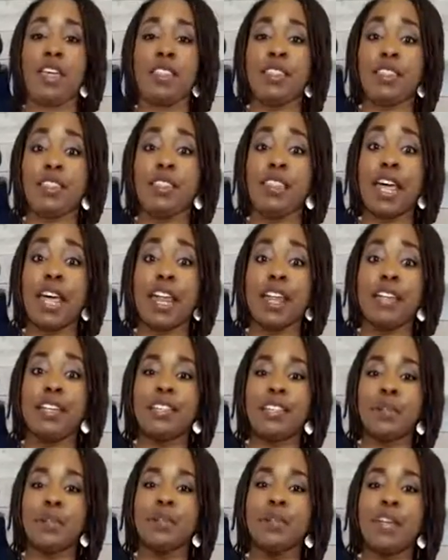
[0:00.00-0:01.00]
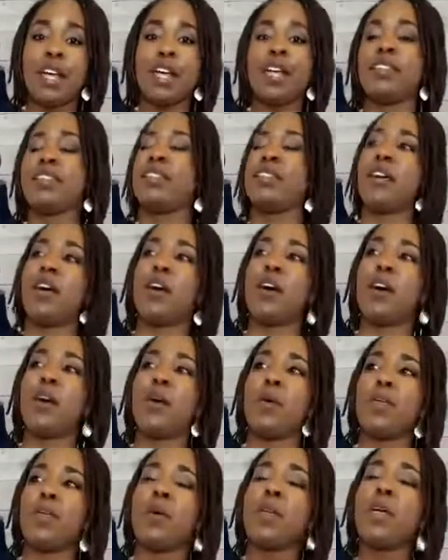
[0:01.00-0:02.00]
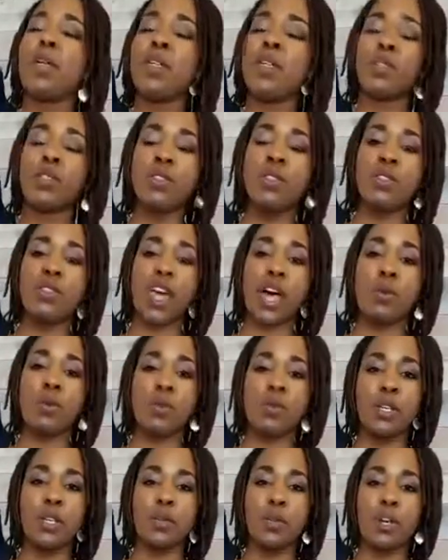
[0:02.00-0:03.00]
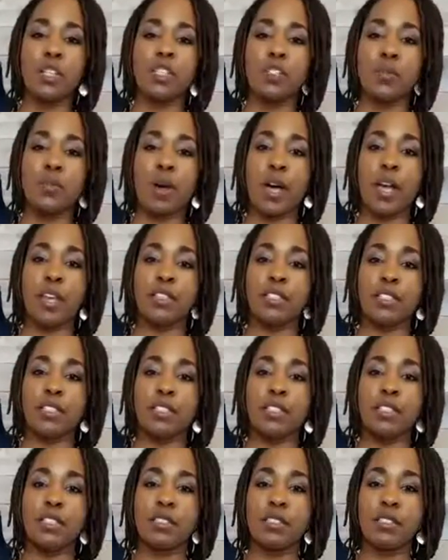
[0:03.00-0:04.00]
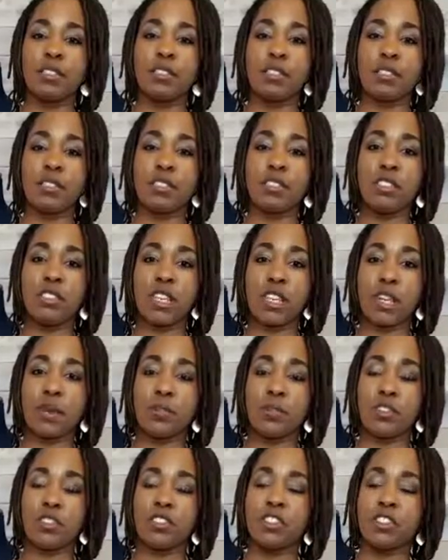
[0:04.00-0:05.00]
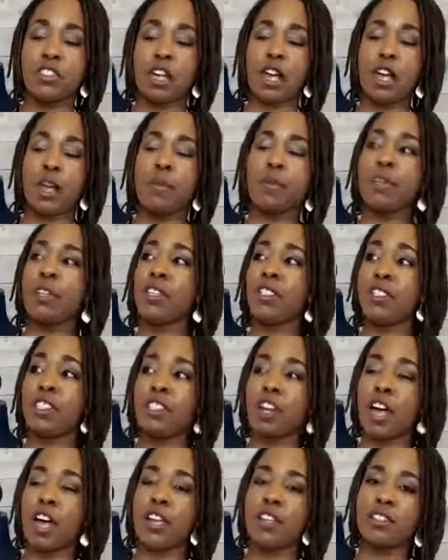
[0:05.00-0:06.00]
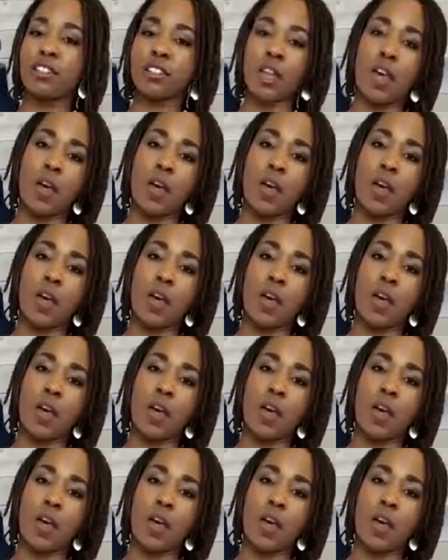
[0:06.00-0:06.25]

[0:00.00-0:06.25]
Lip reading: that is a plus. That would be a great spot to set up your shots.